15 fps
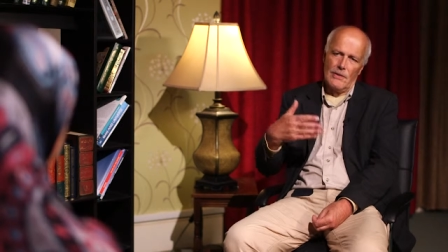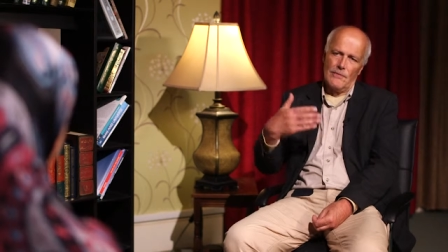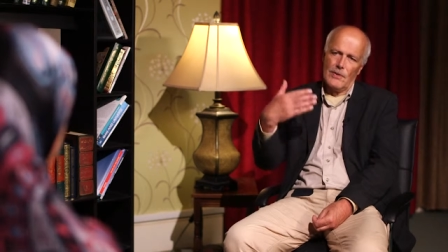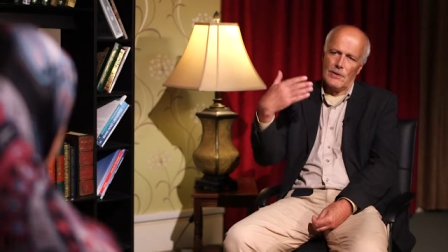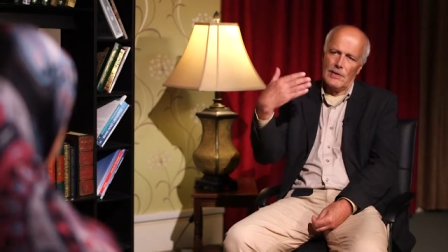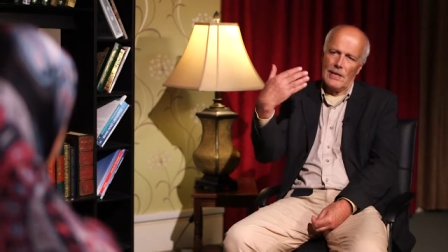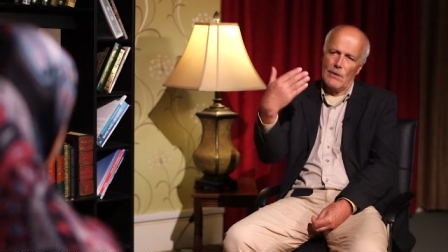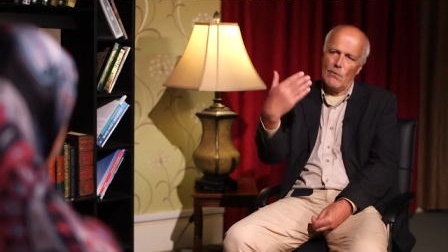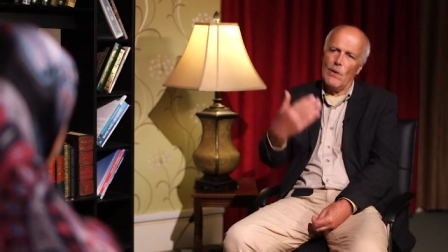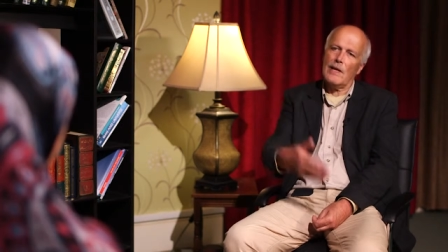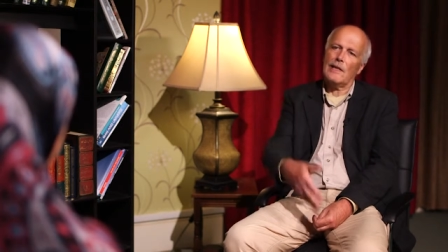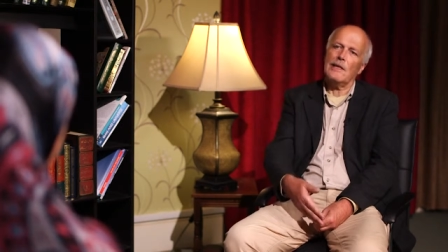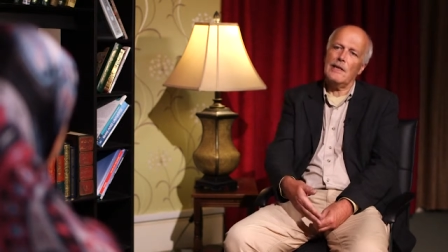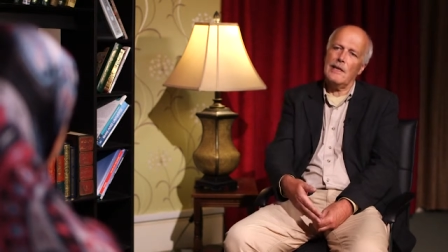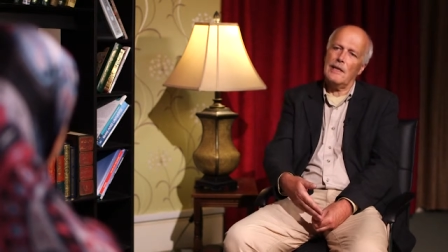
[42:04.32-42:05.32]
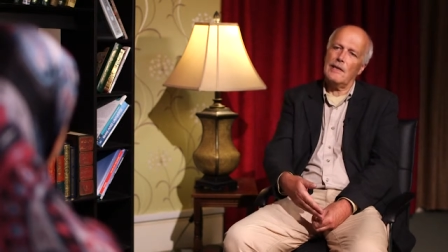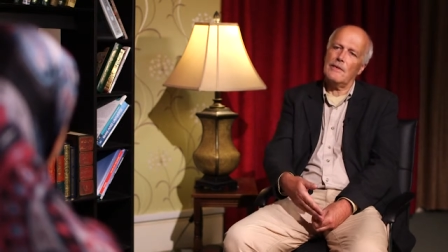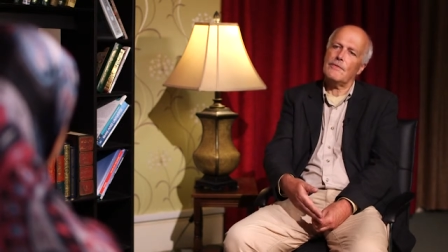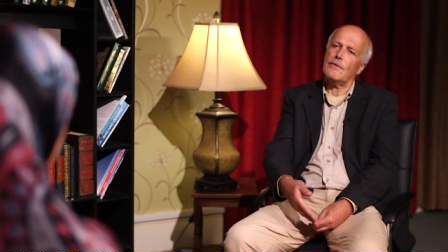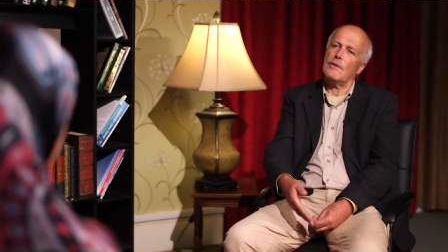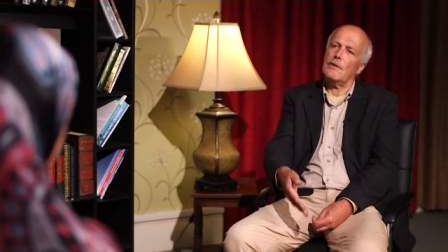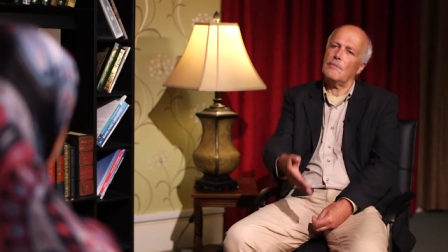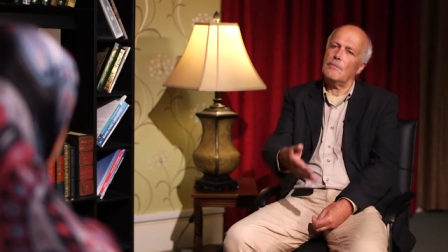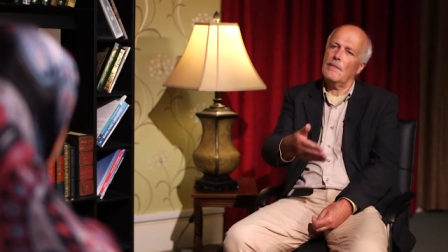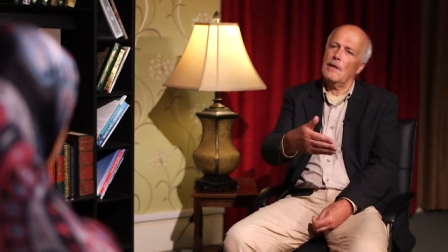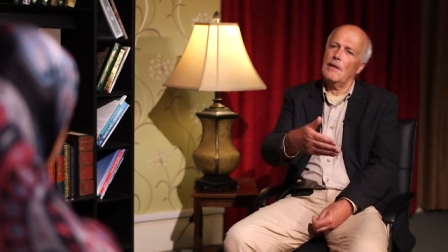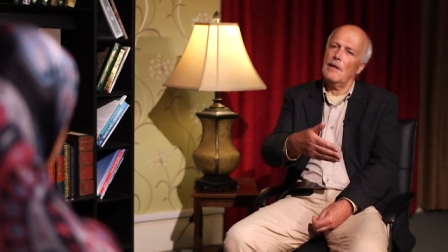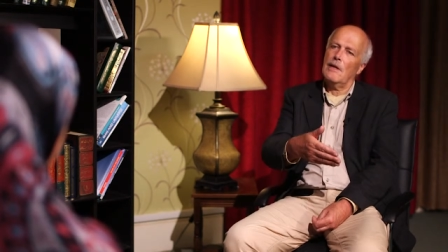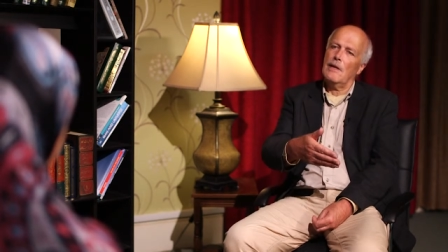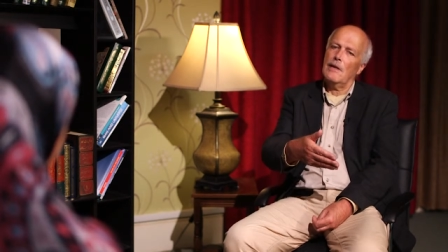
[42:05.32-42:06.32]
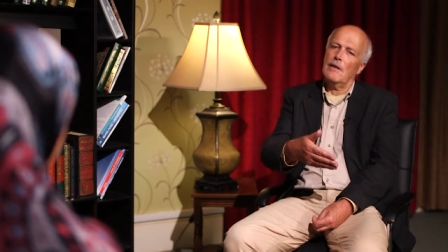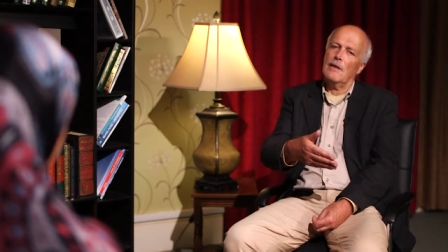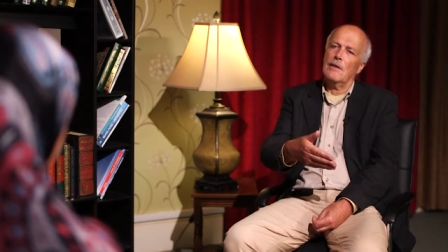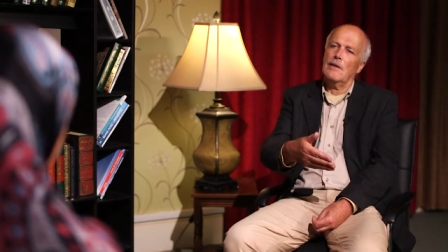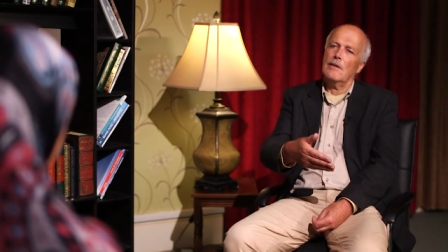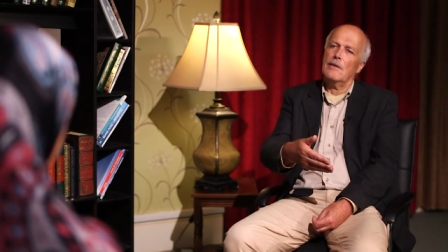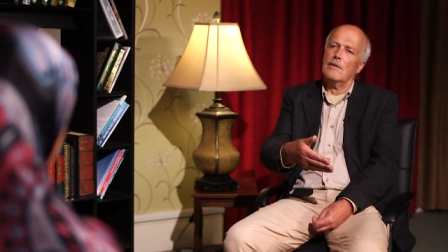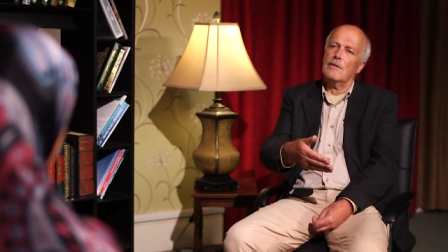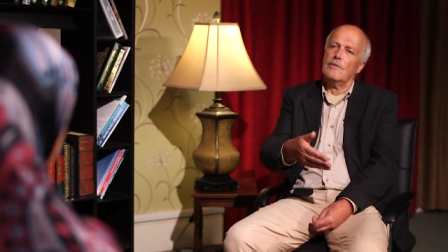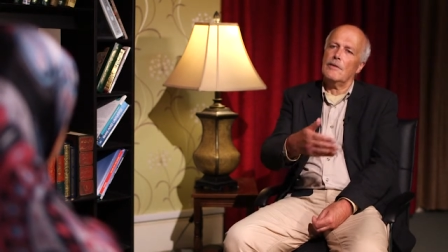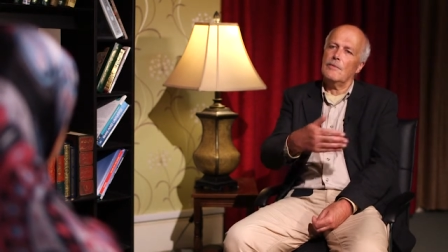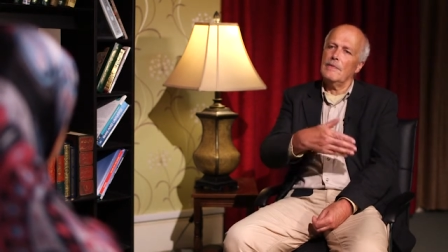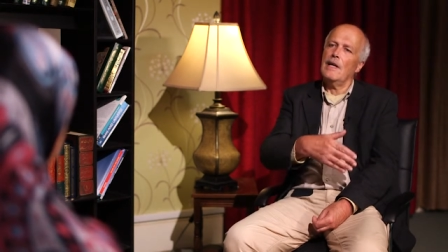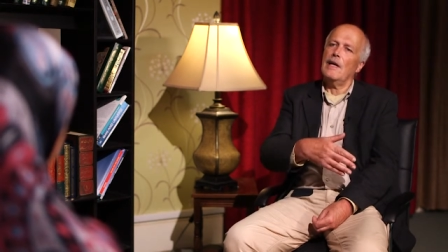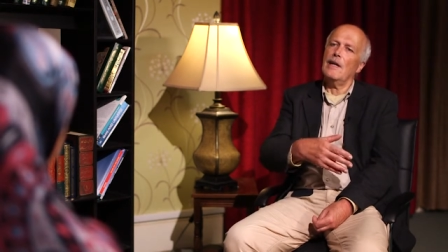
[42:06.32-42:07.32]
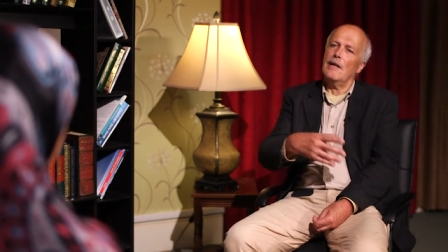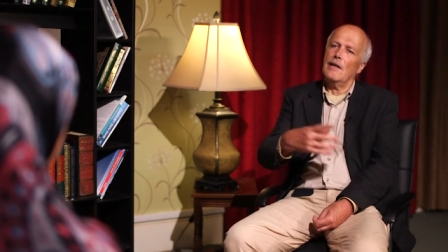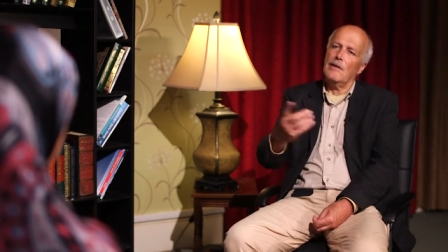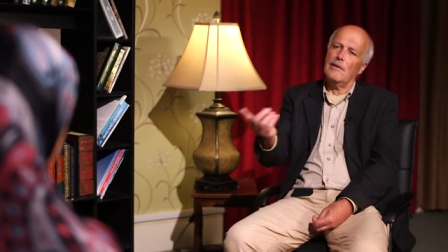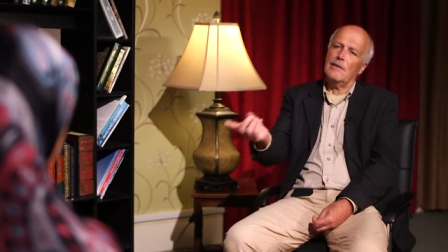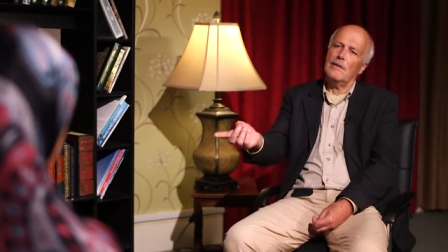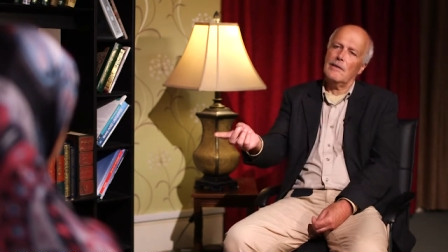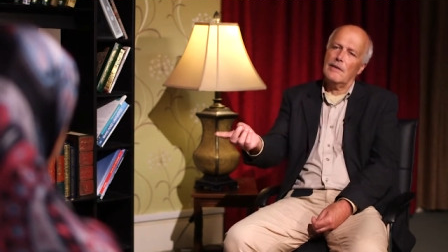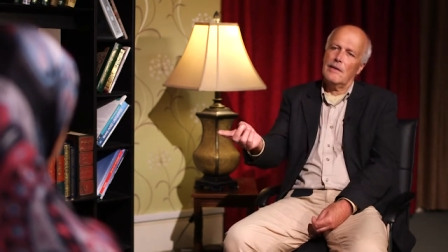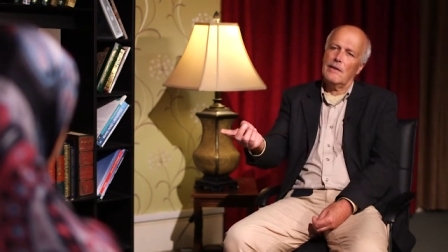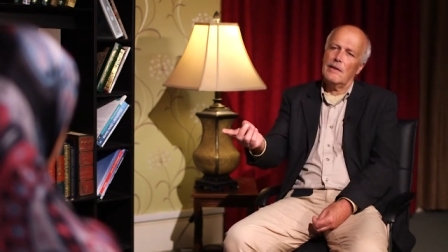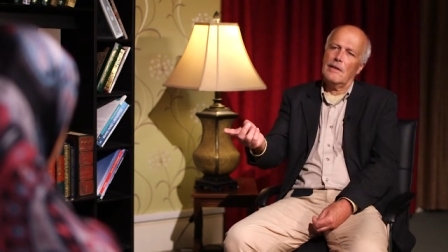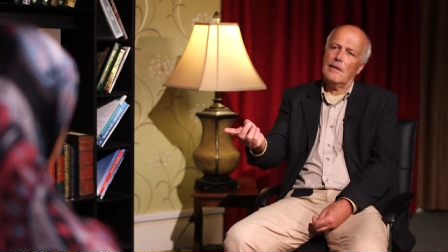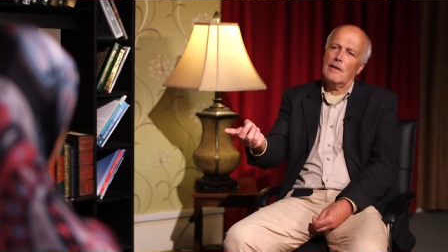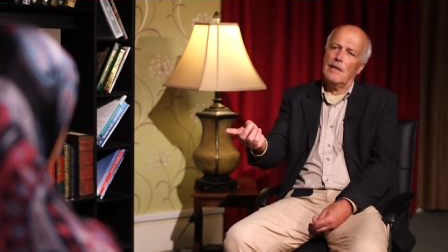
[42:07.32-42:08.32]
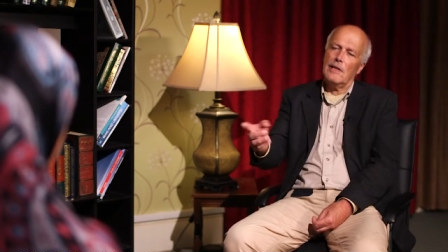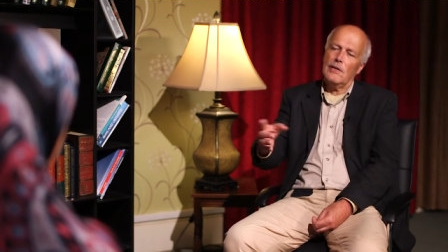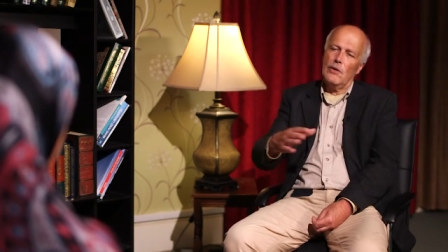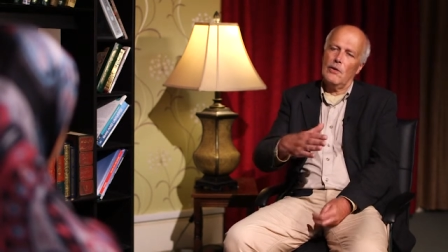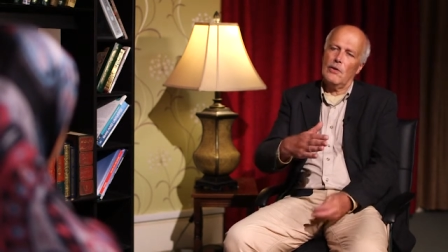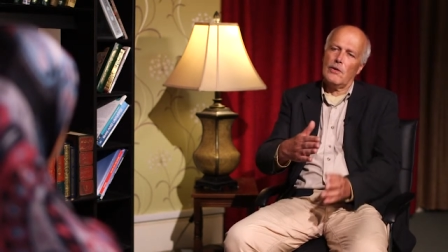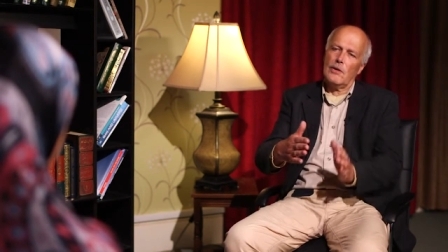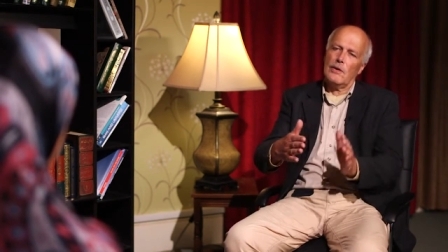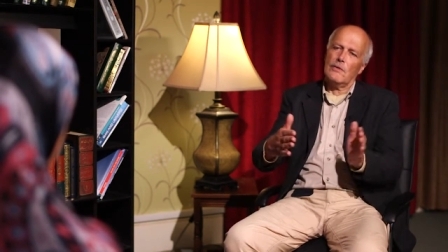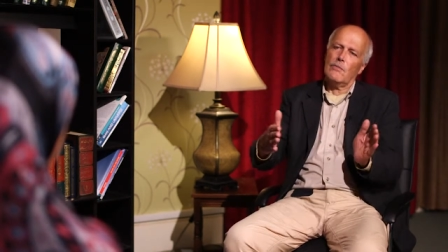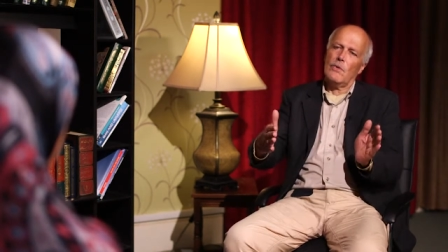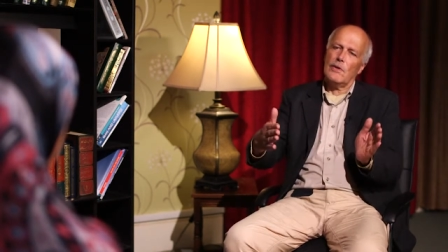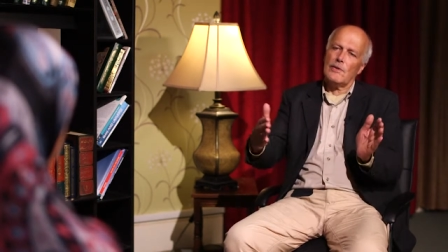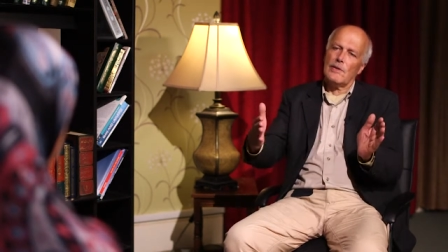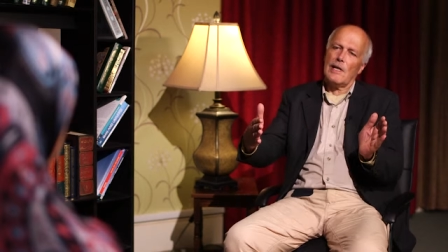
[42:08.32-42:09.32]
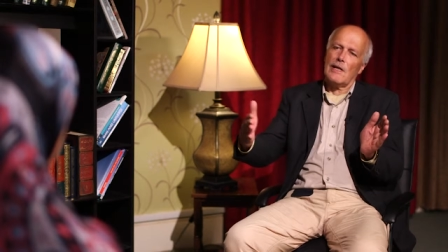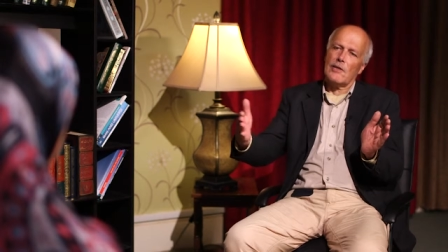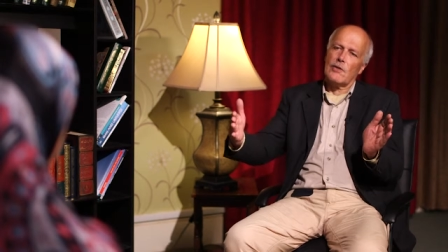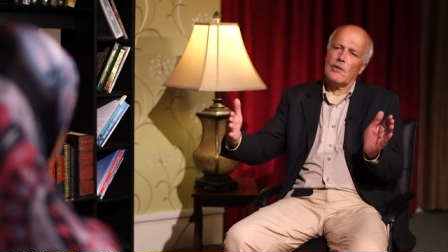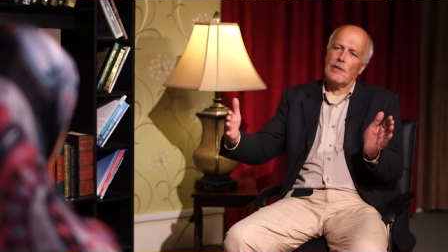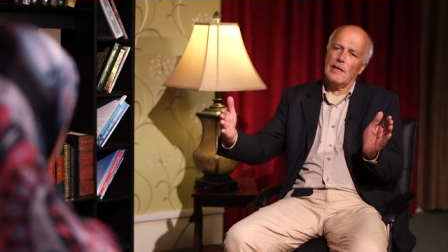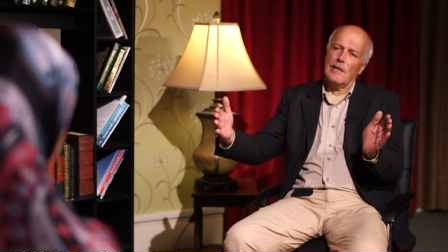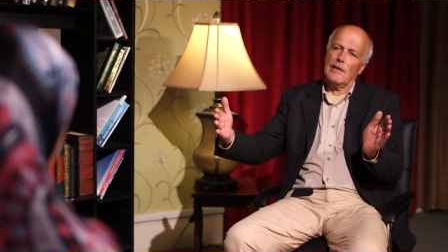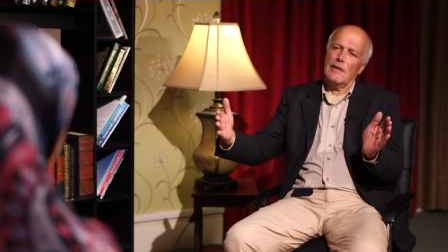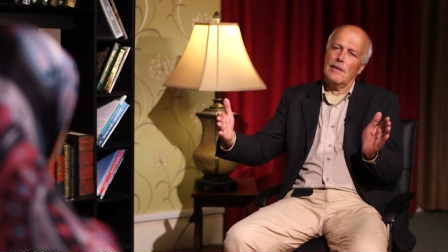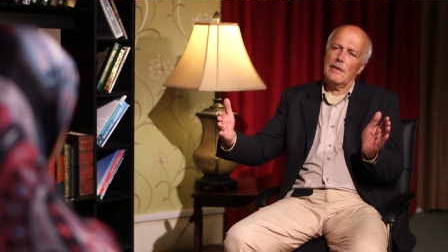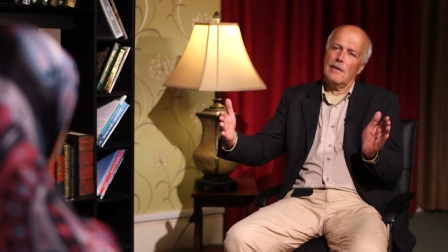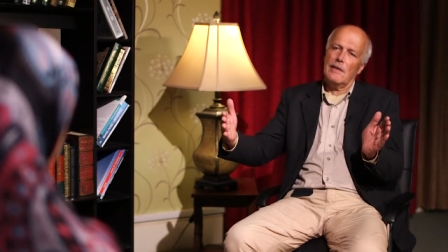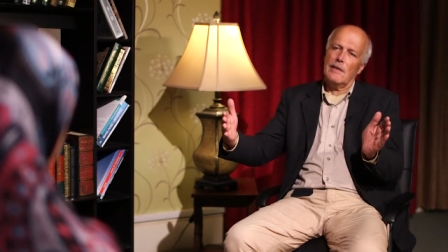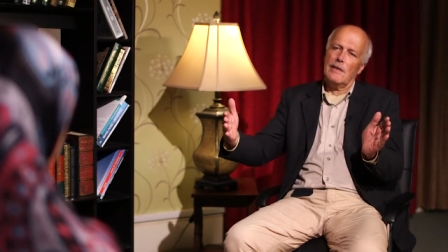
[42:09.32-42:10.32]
if you take 1 year from now, and you look at what's actually